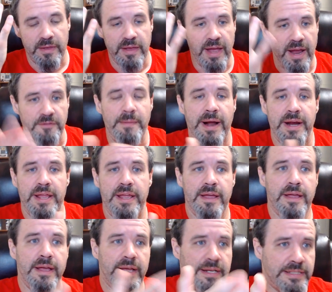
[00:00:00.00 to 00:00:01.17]
everybody,
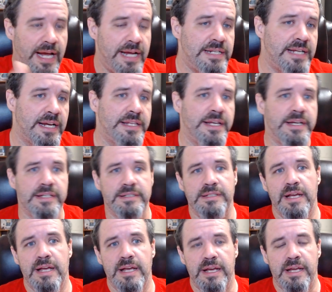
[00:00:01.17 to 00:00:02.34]
sites like this
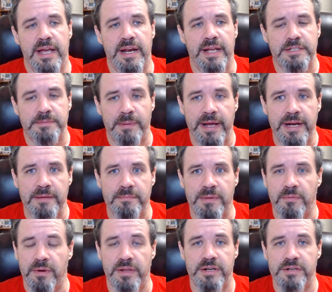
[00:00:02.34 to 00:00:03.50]
can explain it, but
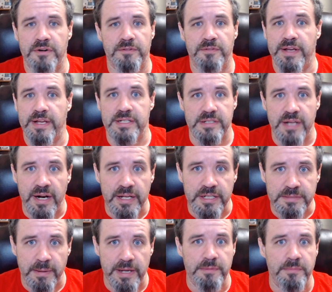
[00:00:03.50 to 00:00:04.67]
really and truthfully, it's not
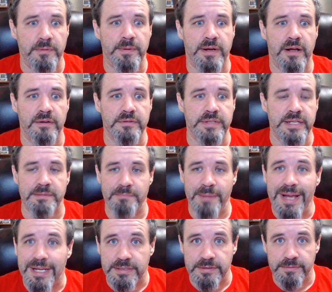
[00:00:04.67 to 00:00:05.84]
explainable because it's a
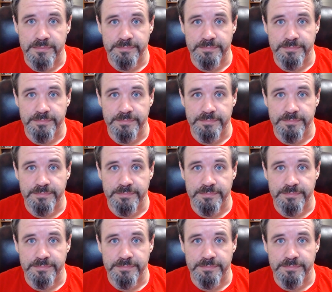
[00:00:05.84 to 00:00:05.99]
mess.